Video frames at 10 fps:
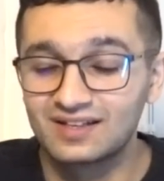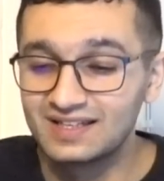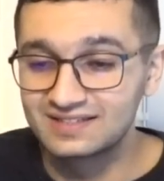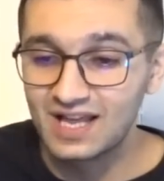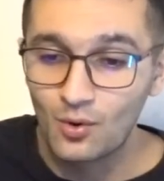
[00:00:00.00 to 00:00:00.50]
He
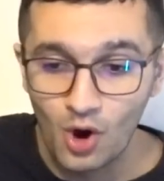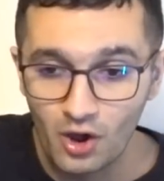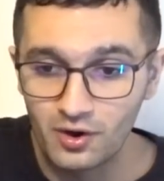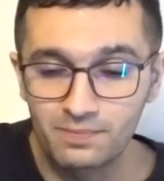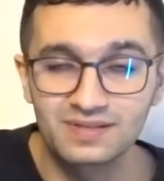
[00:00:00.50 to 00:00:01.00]
is now
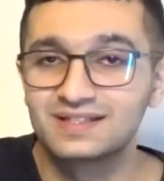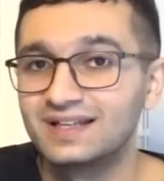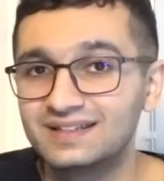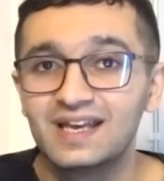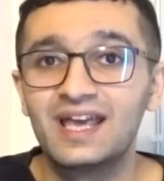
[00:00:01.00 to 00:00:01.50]

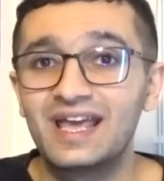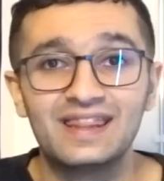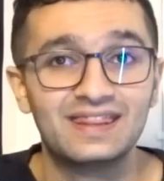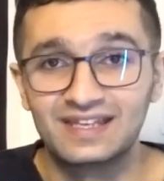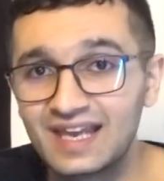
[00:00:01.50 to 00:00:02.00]
100%
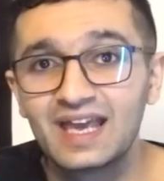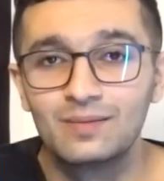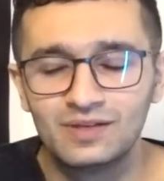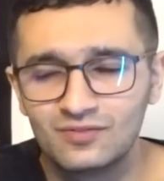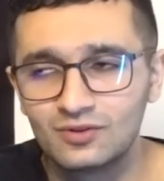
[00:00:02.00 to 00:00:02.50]
in the
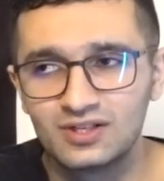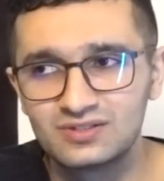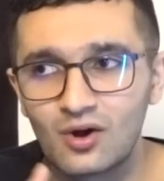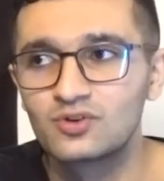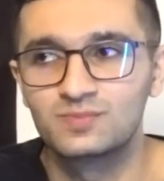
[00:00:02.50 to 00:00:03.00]
game, even though he's
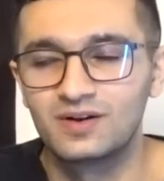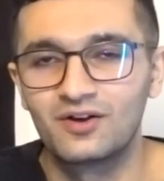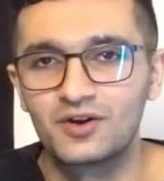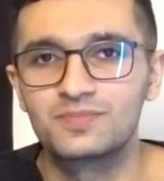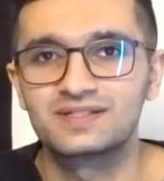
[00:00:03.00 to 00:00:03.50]
always been
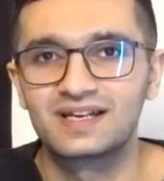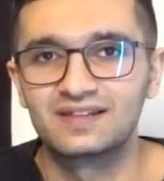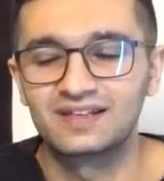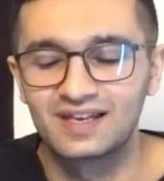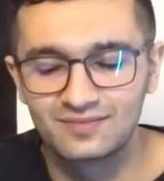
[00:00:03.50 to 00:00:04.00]
100% in
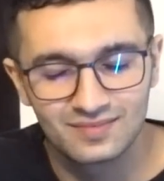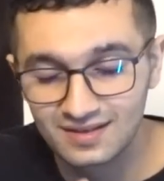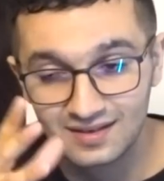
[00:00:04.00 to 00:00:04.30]
the game.